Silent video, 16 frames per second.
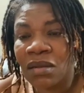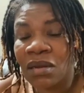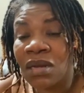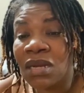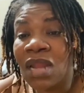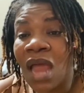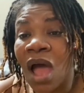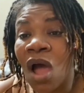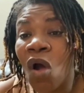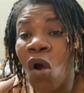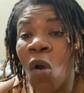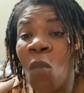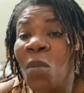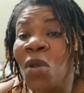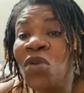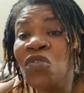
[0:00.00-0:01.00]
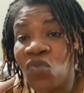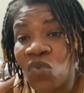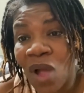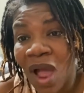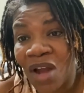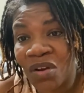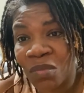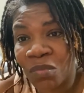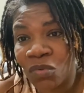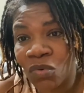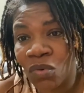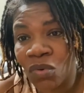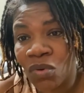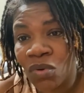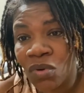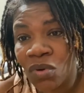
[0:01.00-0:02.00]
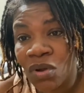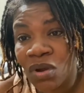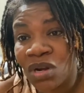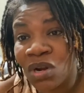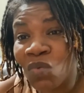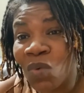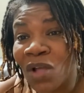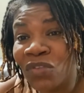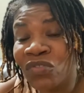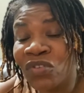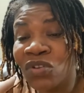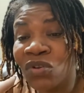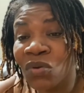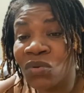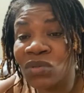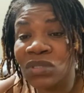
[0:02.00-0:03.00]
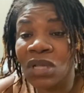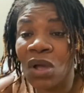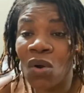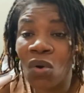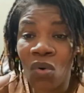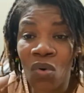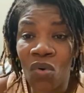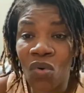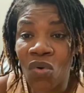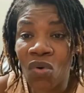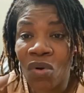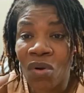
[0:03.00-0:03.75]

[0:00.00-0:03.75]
na obe du hanom no na wadwin yo se oh